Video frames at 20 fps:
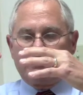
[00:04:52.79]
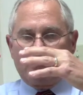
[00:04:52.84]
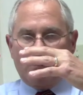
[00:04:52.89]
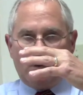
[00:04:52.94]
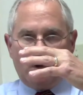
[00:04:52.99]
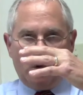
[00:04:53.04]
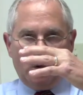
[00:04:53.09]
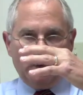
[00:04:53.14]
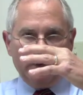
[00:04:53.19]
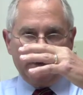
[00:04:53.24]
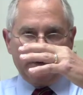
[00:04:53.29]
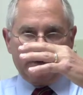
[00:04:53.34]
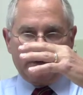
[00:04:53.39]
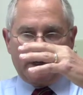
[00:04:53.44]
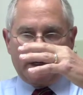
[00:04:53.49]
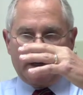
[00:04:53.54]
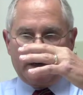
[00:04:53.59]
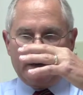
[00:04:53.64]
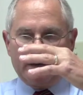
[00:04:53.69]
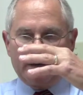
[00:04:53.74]
hold it
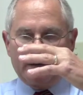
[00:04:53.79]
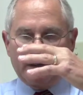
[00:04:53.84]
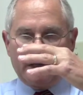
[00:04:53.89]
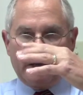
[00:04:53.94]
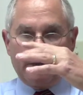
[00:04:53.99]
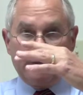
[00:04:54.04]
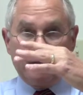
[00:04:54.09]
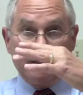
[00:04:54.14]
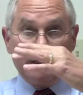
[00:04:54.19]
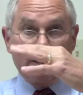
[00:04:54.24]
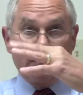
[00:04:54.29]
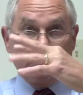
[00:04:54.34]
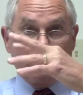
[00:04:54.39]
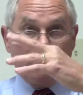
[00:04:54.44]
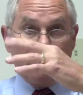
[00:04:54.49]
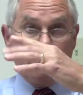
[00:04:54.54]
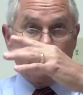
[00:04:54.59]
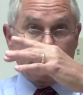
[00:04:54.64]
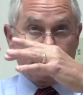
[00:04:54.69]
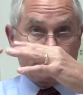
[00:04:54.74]
there, and then it
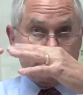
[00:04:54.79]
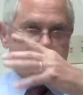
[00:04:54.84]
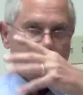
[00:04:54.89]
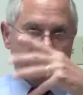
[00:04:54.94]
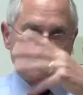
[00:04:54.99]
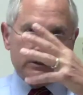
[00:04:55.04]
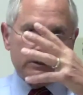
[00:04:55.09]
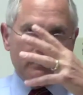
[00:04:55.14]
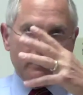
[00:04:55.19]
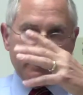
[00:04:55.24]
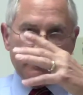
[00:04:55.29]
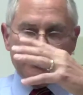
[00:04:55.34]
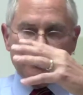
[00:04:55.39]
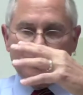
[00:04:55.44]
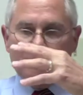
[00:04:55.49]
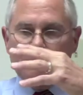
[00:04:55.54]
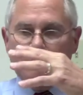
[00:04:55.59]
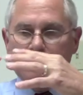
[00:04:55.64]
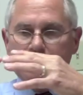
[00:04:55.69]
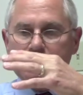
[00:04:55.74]
grows. It takes about
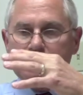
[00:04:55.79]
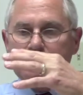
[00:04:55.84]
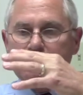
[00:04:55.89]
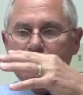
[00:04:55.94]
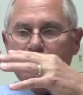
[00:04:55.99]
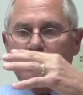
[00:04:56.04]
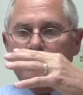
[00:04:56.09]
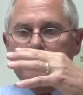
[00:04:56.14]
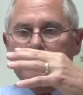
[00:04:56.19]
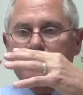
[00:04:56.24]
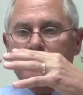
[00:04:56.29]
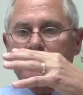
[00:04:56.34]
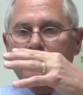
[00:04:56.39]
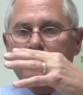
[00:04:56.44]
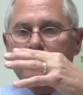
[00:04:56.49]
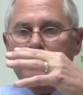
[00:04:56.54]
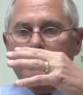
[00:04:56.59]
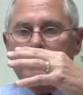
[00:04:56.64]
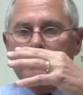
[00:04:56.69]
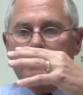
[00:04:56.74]
3 months to grow it there.
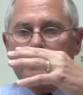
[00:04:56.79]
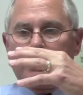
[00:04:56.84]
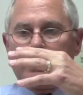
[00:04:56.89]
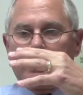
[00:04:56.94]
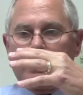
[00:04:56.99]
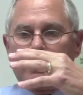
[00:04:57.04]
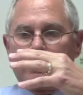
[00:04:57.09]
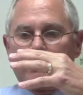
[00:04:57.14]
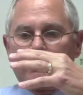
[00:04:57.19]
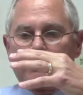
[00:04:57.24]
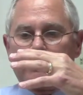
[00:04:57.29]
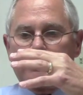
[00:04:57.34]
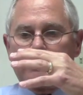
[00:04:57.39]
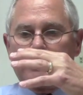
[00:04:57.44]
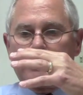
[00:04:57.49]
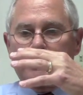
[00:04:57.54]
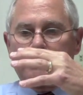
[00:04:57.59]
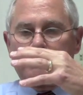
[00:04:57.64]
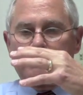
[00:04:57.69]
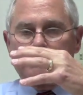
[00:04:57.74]

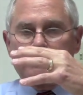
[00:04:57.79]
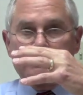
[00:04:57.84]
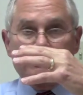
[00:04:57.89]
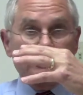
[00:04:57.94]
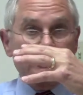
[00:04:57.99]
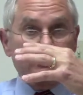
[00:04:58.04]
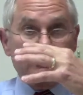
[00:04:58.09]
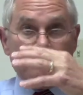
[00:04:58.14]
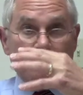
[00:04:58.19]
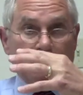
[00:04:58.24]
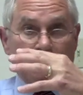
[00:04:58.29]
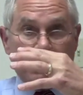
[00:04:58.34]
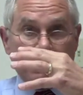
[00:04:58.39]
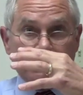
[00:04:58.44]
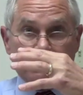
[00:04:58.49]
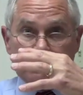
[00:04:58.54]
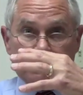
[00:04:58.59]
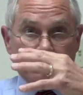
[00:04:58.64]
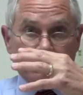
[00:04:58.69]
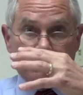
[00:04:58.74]
The
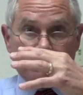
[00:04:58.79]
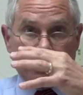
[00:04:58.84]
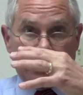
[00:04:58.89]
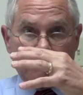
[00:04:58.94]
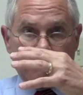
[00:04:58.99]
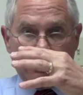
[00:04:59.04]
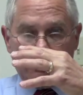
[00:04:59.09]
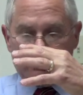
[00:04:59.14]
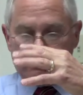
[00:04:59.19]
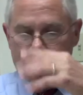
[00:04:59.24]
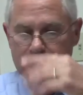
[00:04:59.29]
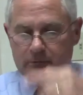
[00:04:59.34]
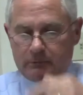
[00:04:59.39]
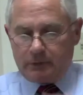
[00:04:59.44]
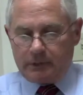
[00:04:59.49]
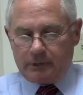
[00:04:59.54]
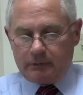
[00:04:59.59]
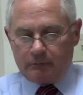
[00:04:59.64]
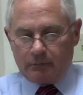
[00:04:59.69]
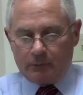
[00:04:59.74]
correction is stable,
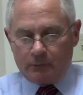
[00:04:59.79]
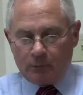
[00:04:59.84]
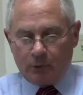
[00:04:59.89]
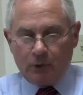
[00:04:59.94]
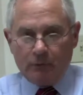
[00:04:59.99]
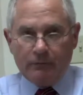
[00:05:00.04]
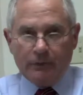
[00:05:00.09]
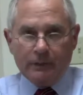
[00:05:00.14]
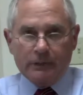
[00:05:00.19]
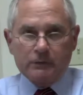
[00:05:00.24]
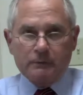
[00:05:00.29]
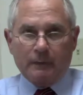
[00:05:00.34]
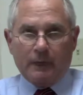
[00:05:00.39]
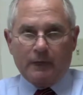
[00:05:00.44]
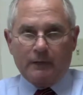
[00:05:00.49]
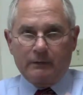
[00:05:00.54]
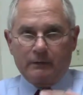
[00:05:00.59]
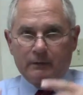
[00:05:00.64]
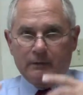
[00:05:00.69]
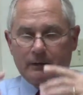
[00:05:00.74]
we can remove the
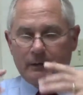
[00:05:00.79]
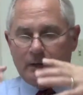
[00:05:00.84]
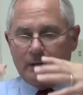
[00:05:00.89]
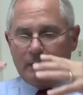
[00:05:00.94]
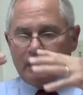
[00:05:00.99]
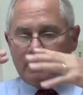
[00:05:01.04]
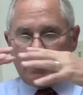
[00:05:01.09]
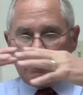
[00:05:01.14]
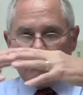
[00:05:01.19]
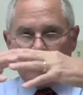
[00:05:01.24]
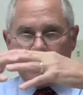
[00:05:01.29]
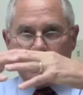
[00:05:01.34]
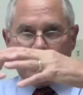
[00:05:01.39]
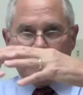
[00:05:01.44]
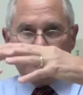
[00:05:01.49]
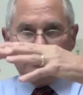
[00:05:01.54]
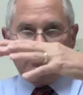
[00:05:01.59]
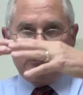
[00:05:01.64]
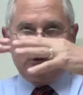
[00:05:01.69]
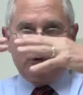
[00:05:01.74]
expander, and we
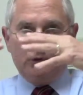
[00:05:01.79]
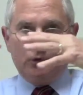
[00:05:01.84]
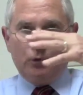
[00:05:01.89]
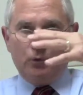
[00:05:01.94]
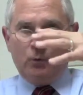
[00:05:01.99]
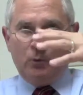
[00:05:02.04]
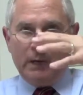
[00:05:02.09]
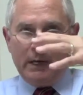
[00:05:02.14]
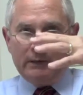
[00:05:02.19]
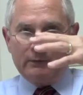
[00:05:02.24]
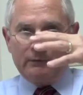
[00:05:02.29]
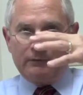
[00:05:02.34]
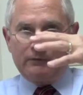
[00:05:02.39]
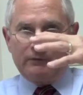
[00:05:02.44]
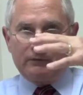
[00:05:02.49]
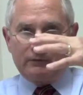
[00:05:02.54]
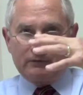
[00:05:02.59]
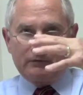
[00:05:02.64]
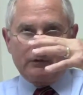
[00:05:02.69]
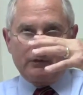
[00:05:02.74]
have a new
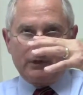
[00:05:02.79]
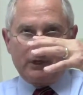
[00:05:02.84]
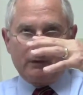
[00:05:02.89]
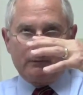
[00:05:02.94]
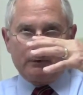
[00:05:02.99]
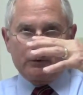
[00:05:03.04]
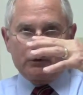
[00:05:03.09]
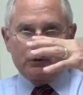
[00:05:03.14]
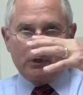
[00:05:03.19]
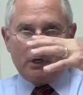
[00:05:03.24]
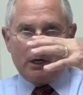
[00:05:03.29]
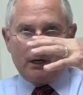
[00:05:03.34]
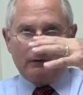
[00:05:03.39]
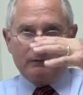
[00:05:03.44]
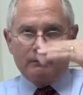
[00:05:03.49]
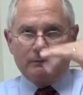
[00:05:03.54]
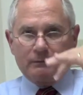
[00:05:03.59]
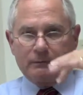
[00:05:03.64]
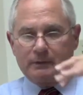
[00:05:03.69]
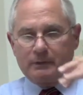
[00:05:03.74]
width to the upper jaw.
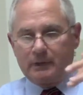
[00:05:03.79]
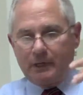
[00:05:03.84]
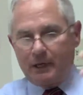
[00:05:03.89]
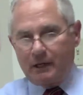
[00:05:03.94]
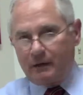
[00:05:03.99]
We then